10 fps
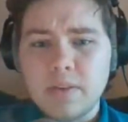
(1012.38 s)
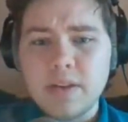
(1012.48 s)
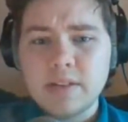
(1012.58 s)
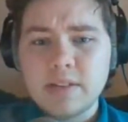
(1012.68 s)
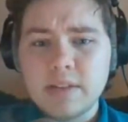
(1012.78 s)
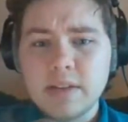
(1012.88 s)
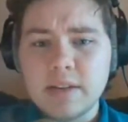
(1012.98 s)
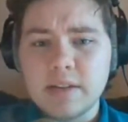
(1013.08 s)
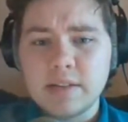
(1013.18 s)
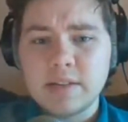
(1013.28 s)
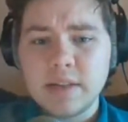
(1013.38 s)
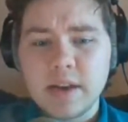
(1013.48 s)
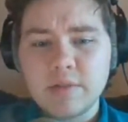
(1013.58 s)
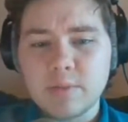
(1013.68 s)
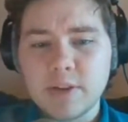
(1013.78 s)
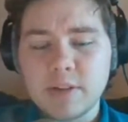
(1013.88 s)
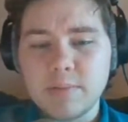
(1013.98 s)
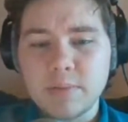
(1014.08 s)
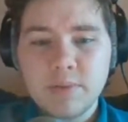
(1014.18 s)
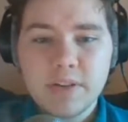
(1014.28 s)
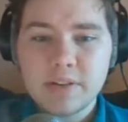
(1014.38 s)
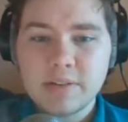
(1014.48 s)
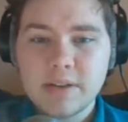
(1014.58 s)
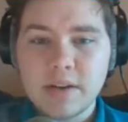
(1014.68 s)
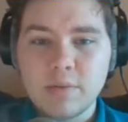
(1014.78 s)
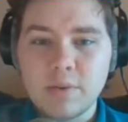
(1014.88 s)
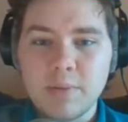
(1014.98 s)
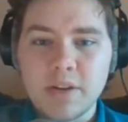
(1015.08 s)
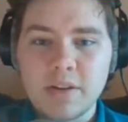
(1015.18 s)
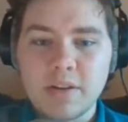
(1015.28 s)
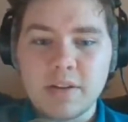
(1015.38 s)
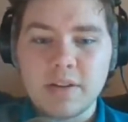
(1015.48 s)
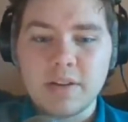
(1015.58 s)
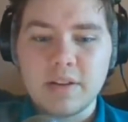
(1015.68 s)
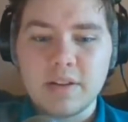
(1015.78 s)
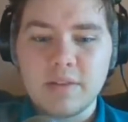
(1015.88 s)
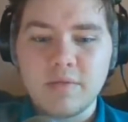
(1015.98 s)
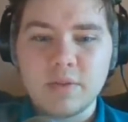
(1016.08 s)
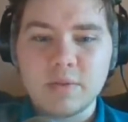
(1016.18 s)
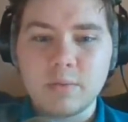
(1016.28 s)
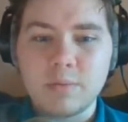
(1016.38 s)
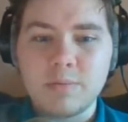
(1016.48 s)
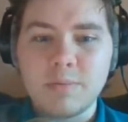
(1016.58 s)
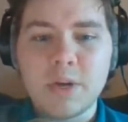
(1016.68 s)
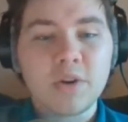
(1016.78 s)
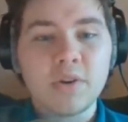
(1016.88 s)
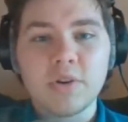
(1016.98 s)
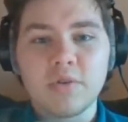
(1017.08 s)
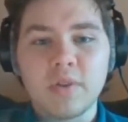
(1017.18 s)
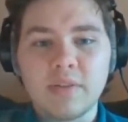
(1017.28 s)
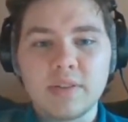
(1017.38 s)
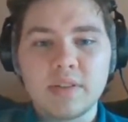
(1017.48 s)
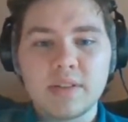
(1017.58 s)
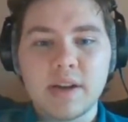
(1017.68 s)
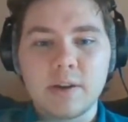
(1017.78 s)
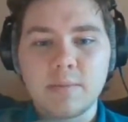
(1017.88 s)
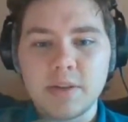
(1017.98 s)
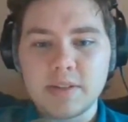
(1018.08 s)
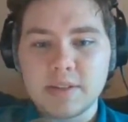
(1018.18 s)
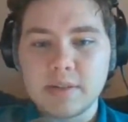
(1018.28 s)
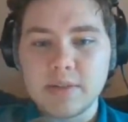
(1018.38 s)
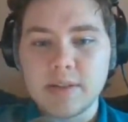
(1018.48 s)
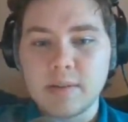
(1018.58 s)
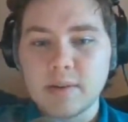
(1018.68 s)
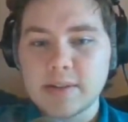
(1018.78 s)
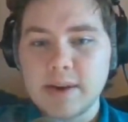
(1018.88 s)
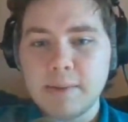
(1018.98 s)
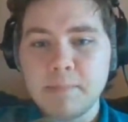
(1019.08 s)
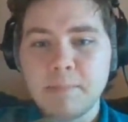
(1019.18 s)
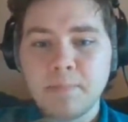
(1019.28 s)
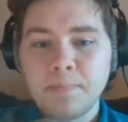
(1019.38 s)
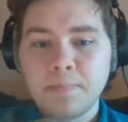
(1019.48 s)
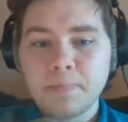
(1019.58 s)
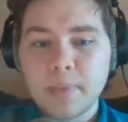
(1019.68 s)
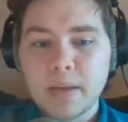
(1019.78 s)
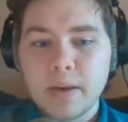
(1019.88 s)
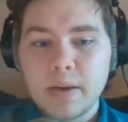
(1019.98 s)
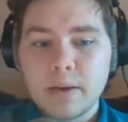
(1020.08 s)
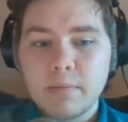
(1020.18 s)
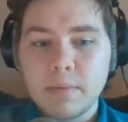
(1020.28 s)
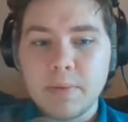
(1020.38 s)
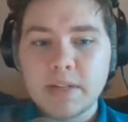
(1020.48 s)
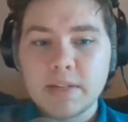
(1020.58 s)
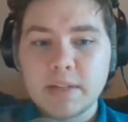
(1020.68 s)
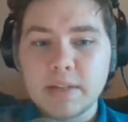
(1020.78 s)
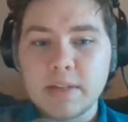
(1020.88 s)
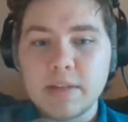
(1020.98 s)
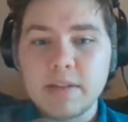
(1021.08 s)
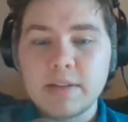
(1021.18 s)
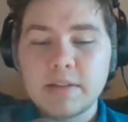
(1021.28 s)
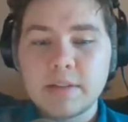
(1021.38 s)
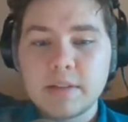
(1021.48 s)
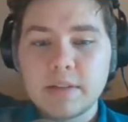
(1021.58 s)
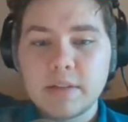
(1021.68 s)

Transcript: This is... I haven't spawned them in because I don't want to make an invisible barrier around this entire place, because that would take a long time. But basically, these...